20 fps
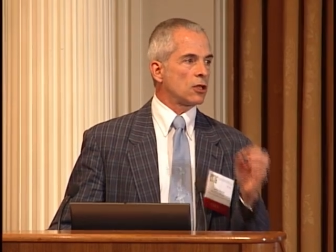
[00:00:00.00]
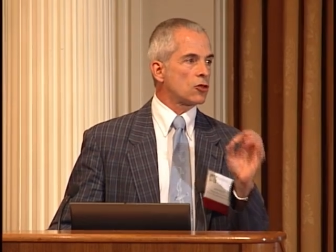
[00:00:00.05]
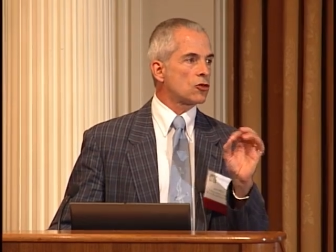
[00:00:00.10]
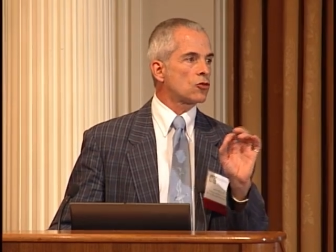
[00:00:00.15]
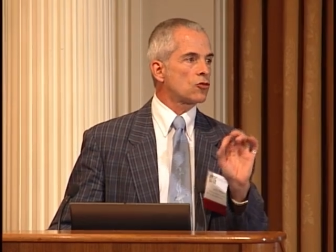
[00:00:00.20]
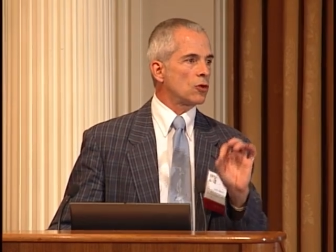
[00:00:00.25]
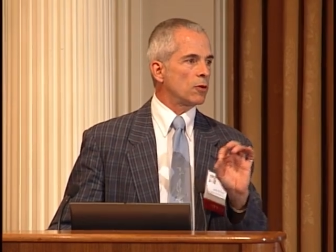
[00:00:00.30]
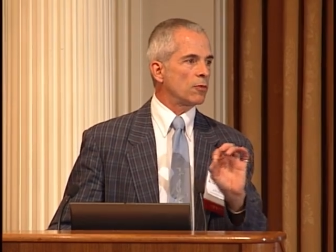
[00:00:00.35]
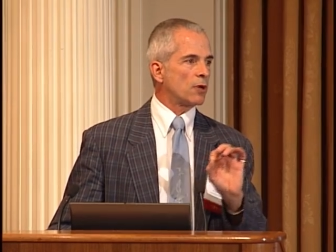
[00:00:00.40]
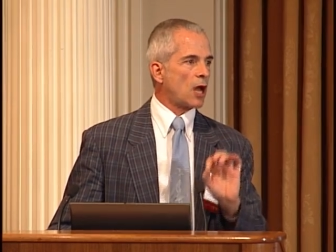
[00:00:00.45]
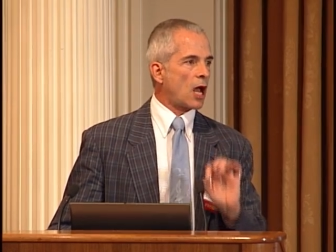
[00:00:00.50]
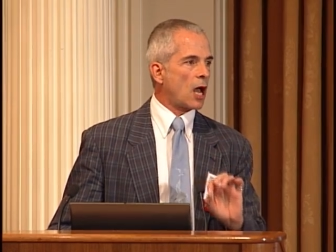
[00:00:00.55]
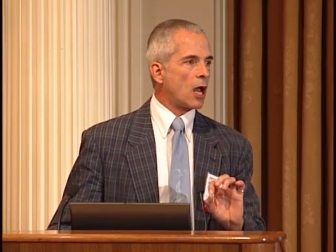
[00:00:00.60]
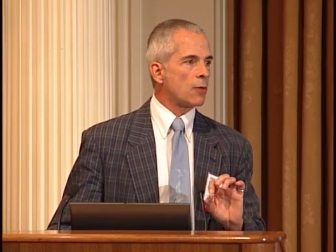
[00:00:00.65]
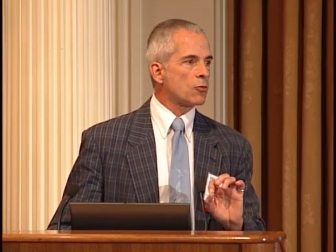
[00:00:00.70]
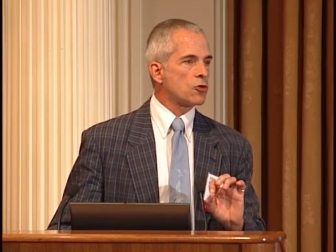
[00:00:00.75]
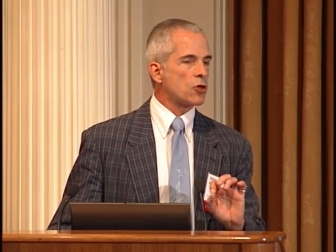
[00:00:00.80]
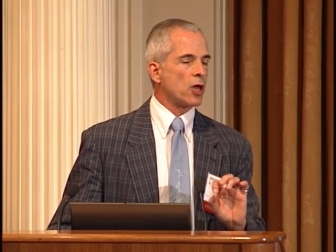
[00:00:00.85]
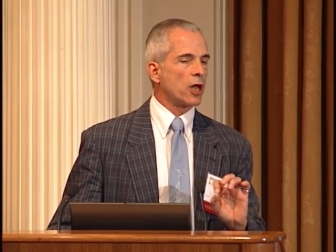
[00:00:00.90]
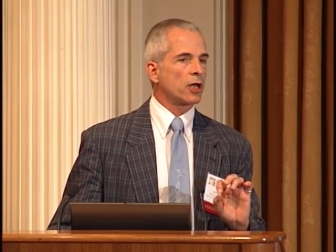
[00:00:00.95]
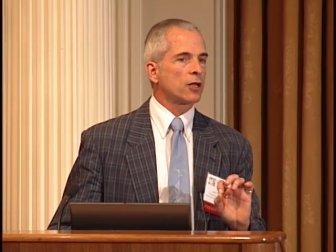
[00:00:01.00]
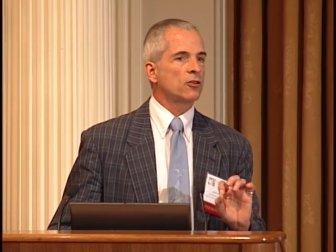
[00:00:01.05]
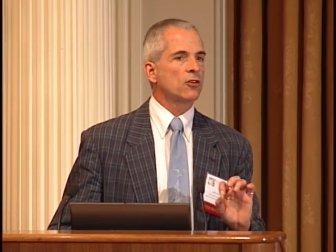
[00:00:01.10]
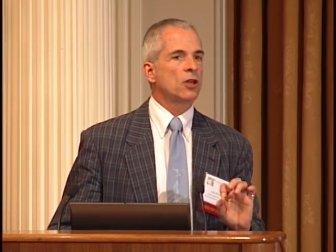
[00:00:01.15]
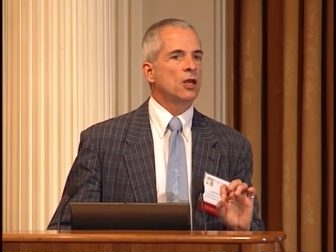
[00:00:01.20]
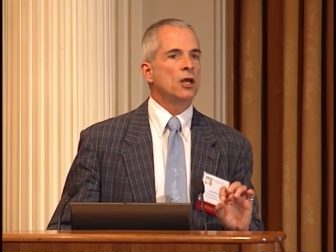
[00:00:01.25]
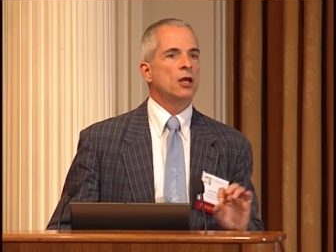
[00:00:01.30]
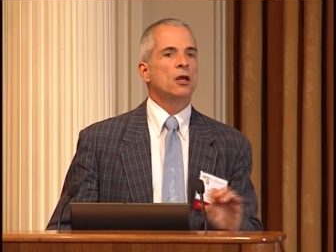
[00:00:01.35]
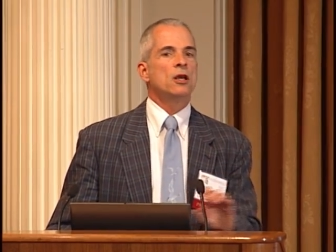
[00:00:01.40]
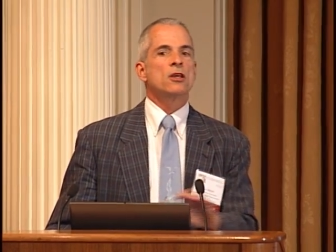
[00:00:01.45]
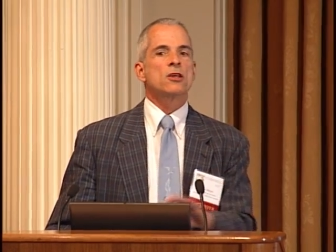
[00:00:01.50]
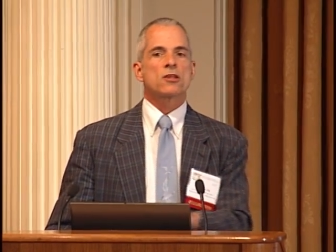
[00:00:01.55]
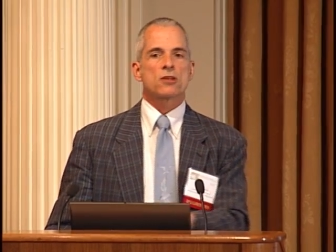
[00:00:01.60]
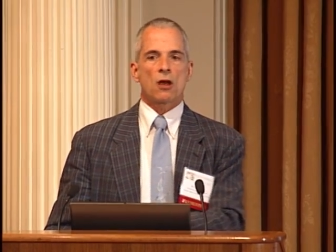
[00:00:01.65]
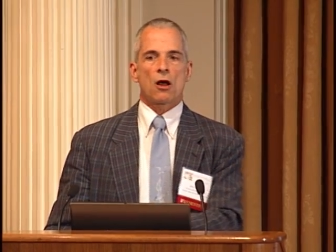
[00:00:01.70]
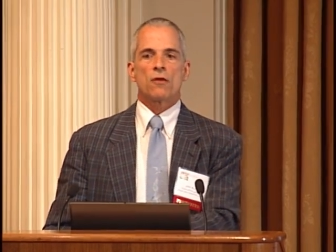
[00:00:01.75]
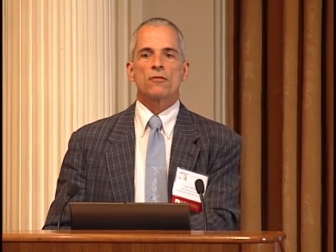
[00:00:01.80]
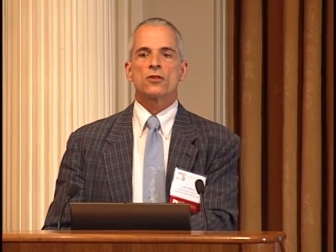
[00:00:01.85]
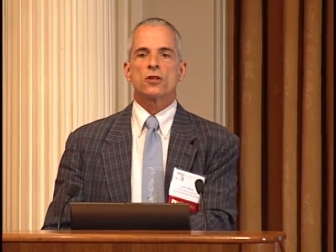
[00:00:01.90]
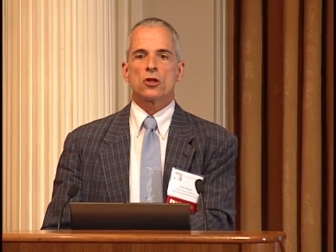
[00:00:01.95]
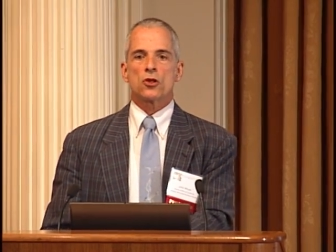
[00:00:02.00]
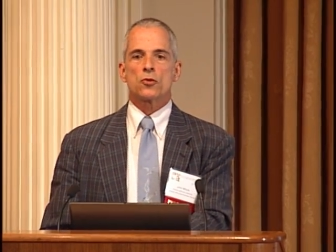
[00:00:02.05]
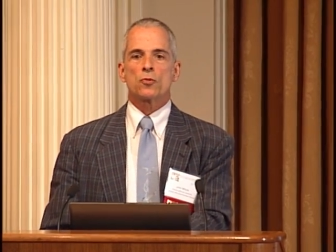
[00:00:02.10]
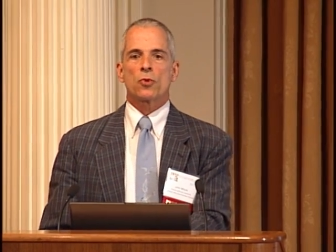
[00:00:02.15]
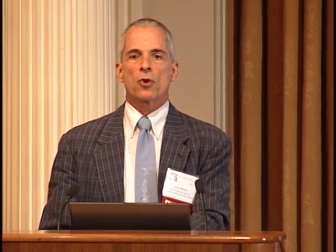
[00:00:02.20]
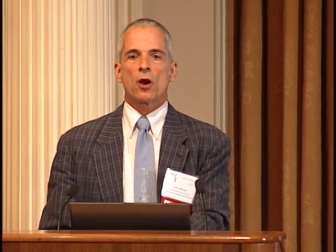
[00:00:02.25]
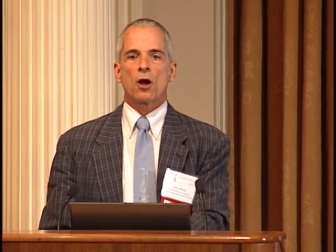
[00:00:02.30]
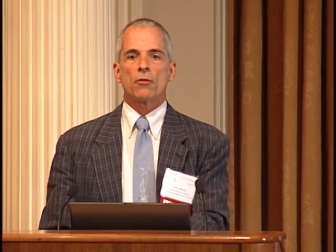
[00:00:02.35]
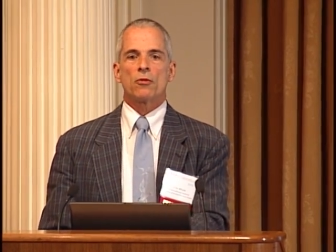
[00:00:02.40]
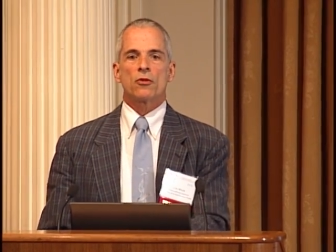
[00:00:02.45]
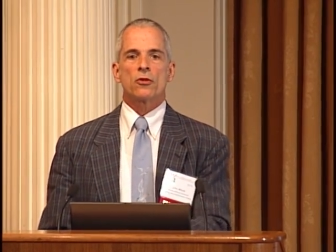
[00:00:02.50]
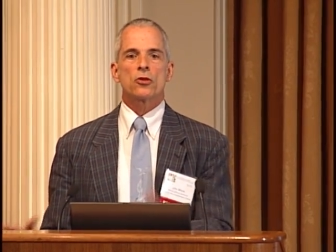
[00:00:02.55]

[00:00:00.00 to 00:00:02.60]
treatment object solves this problem.